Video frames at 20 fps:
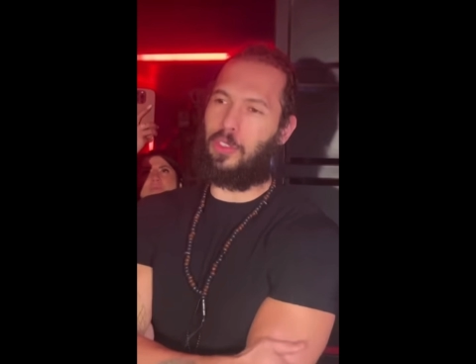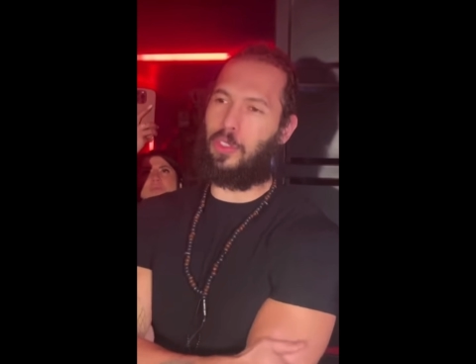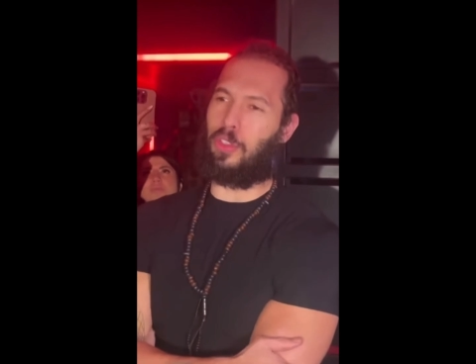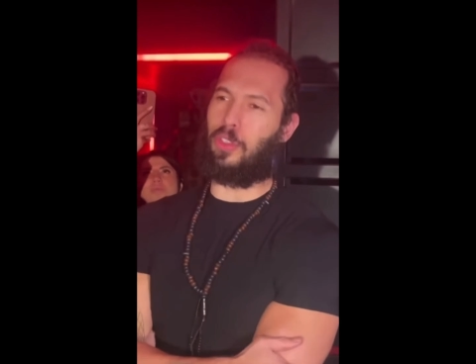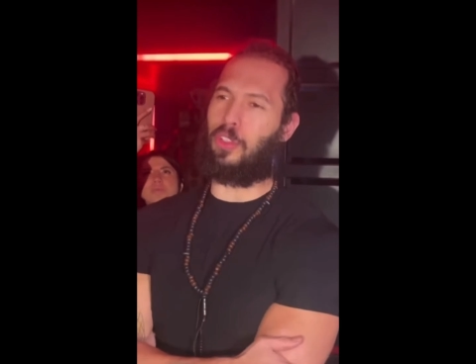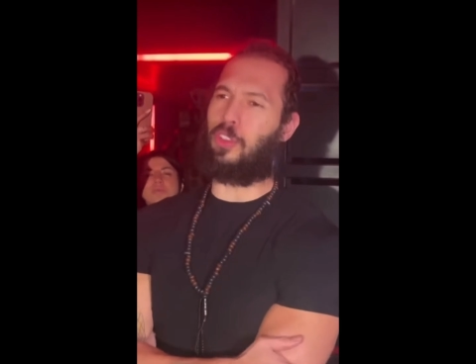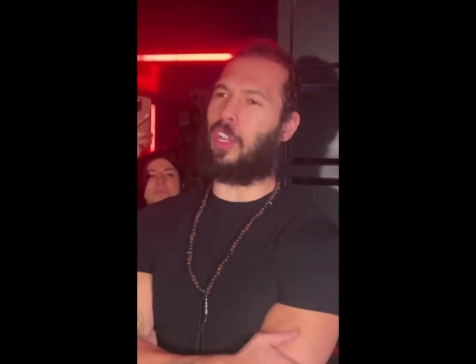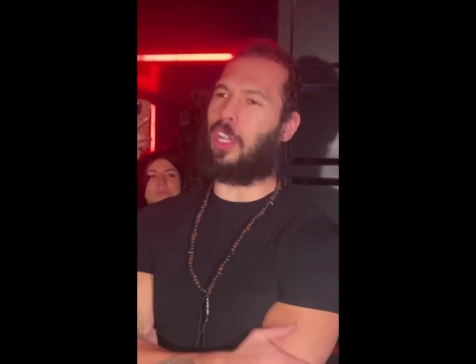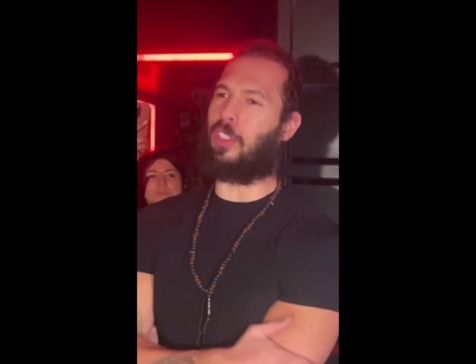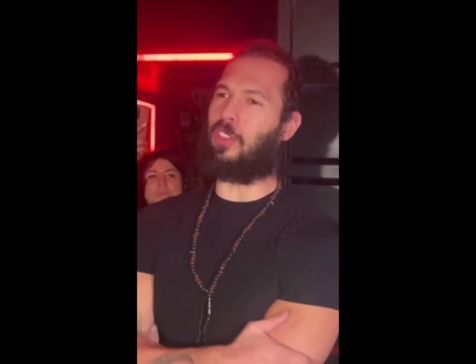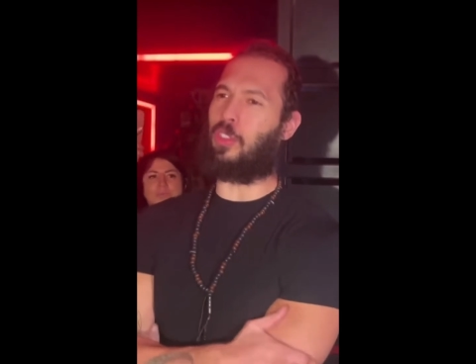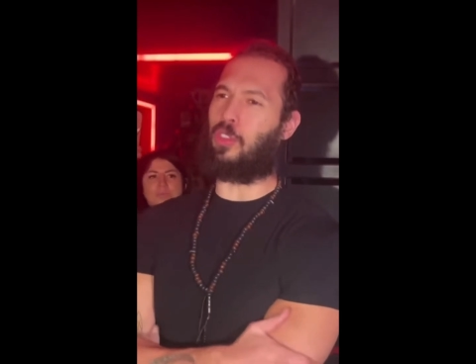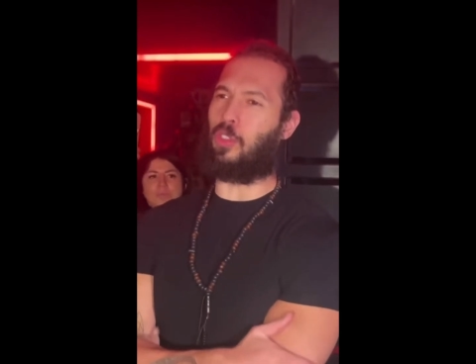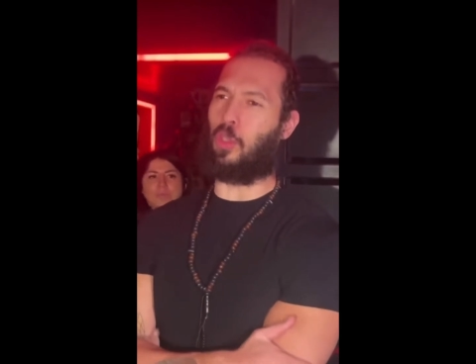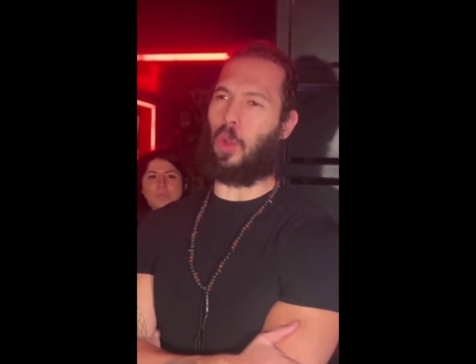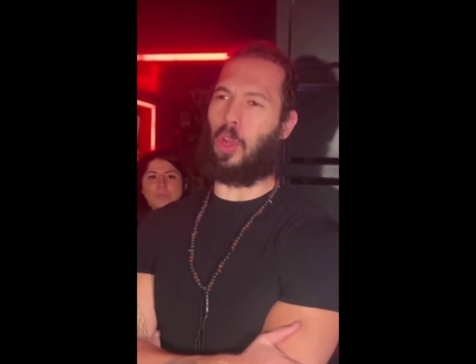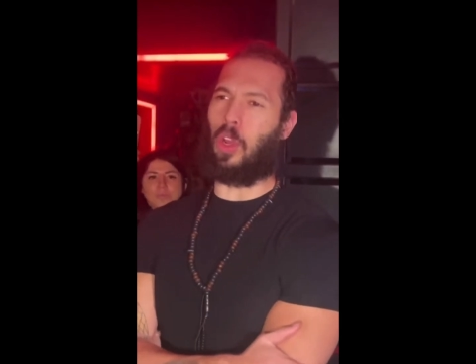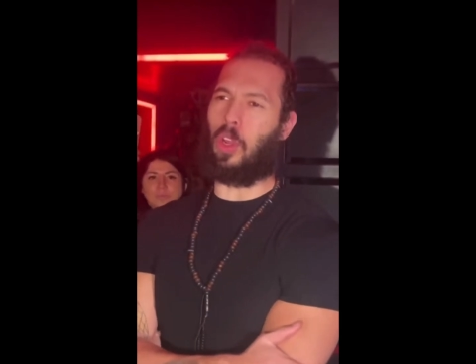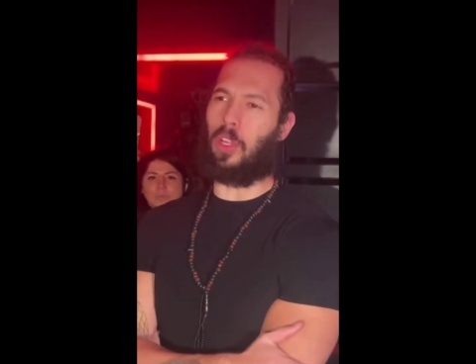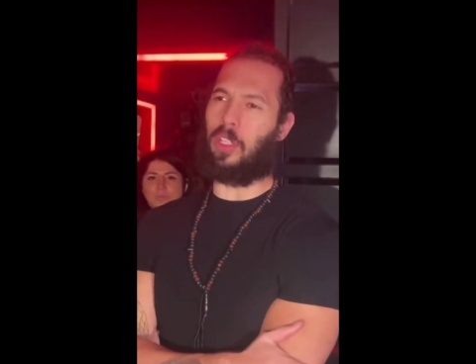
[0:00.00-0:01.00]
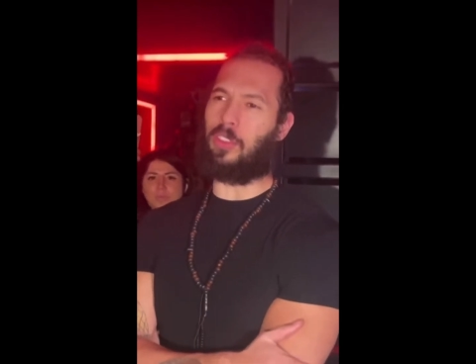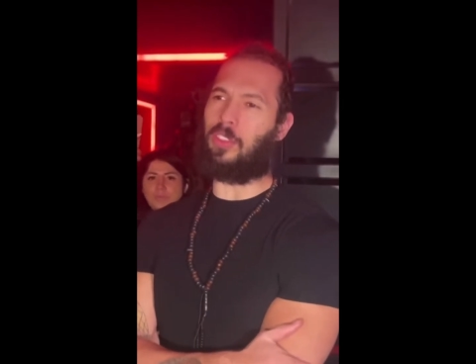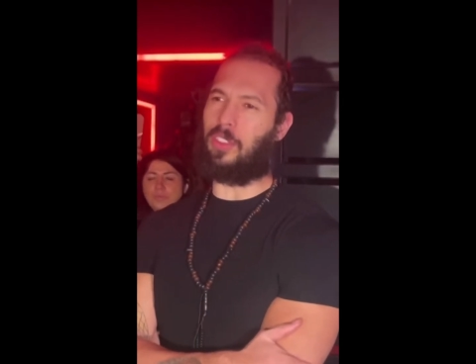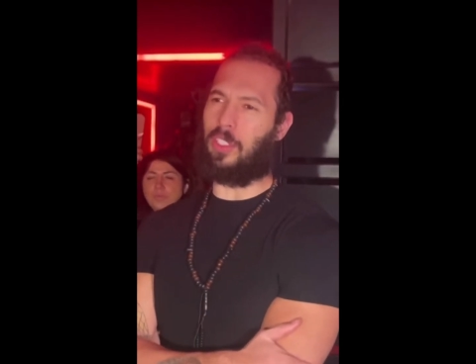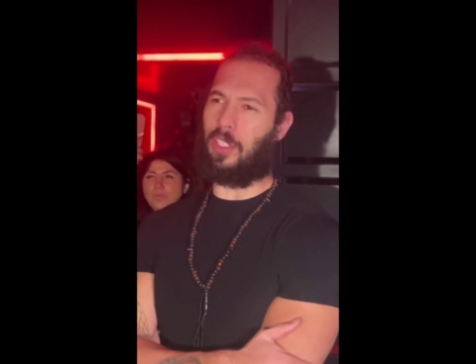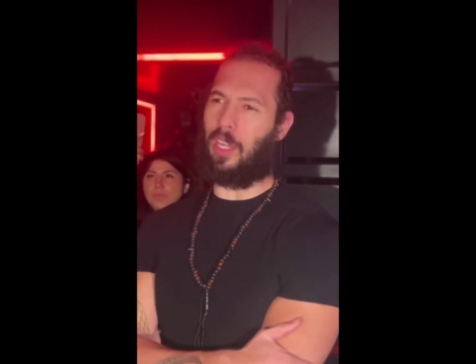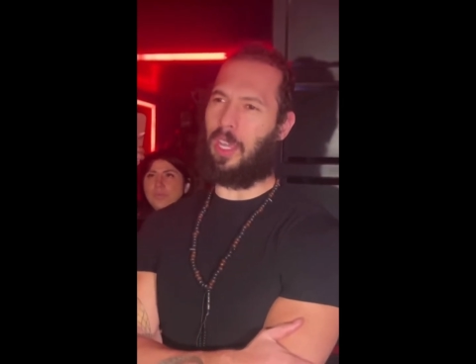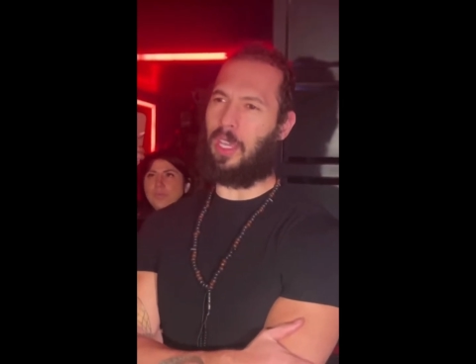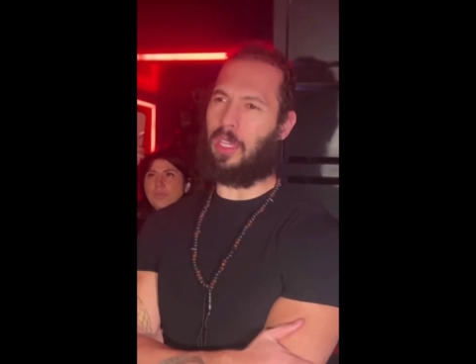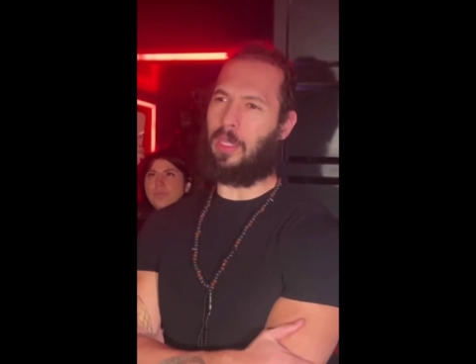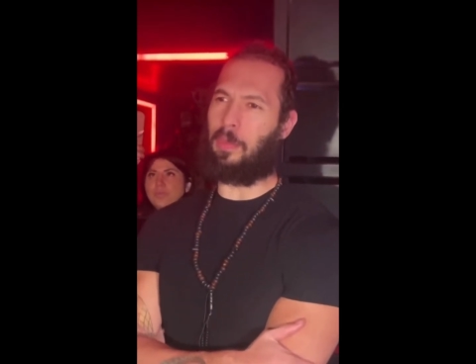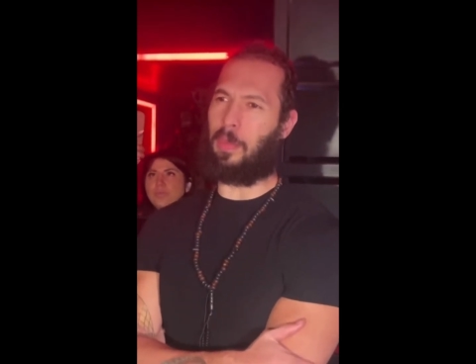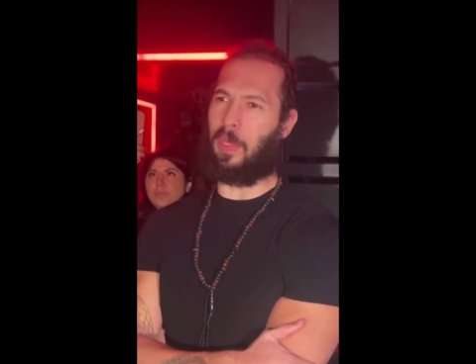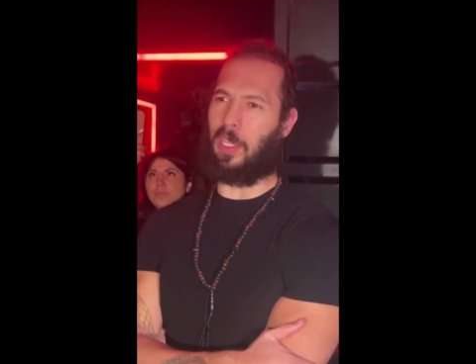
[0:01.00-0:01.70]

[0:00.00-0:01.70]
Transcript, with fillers: to the judges who heard us today